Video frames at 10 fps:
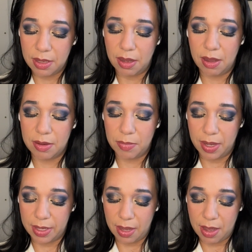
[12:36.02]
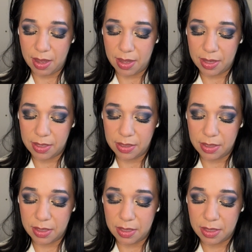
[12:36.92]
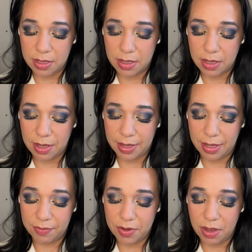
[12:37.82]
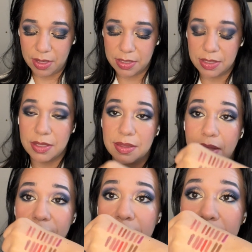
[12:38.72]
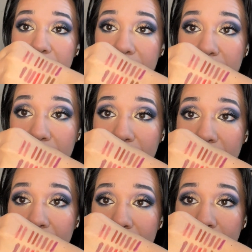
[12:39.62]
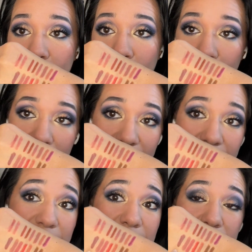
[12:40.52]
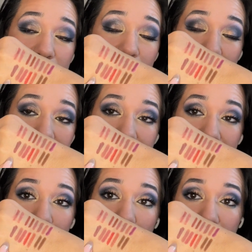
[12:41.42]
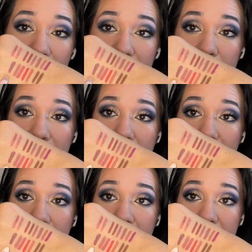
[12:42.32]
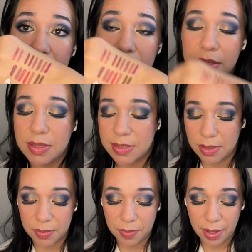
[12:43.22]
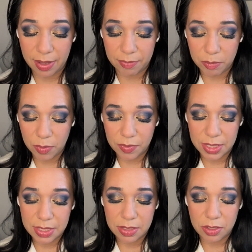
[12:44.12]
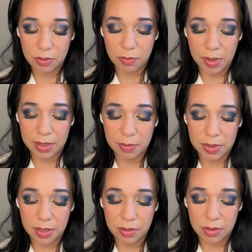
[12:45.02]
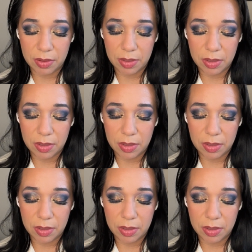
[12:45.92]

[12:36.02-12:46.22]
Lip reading: on my eye, I have not loved it. But that's just basically a perfect lip liner for me. So I have moved it to my lip liner.